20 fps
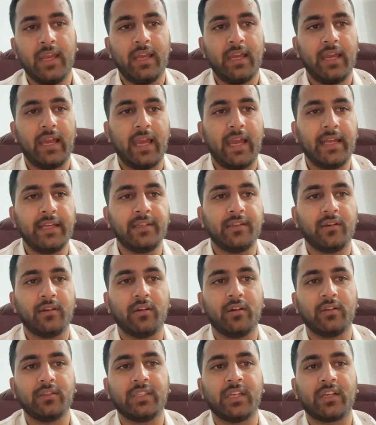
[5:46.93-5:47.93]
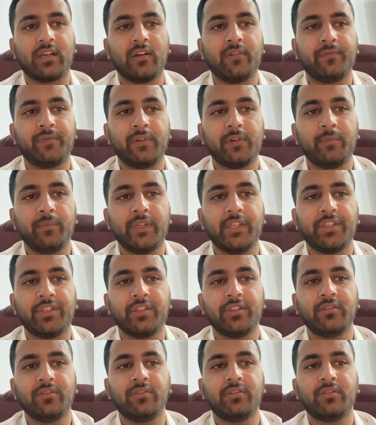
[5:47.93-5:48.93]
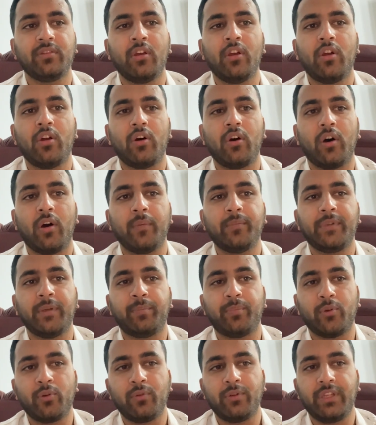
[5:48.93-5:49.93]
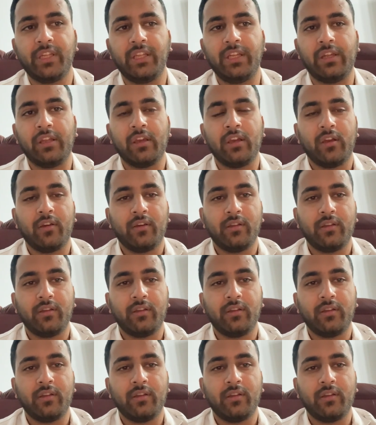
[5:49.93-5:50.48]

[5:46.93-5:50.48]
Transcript: and the conformations of the protein.